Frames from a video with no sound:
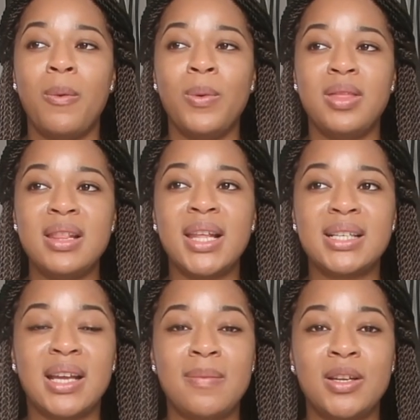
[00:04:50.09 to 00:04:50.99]
Within
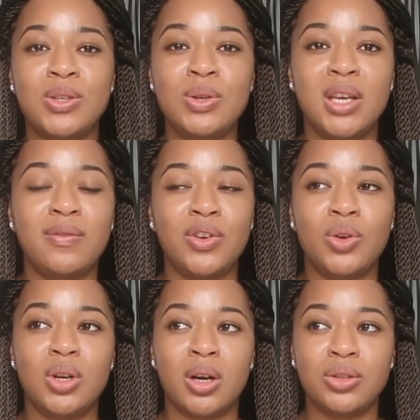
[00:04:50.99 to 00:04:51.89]
that time, they do give you
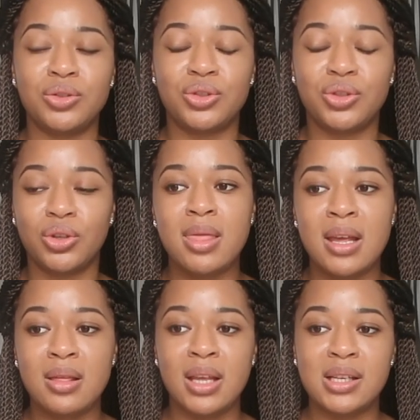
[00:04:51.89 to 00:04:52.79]
lunch, and
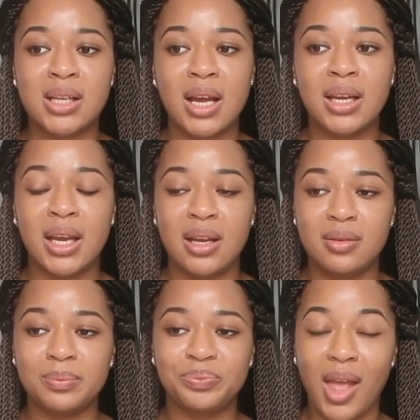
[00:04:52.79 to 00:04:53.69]
then they start
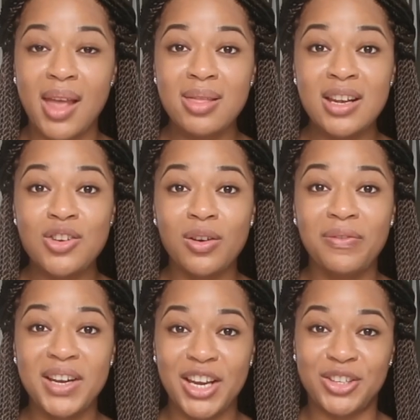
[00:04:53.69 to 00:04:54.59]
again, and then you're
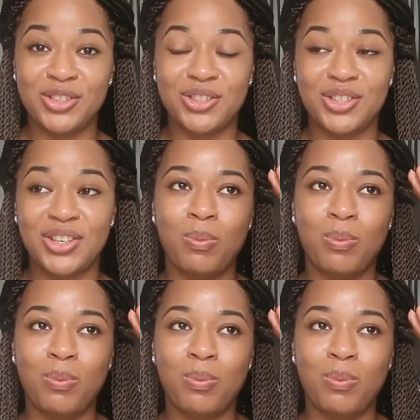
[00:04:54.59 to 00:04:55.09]
finished.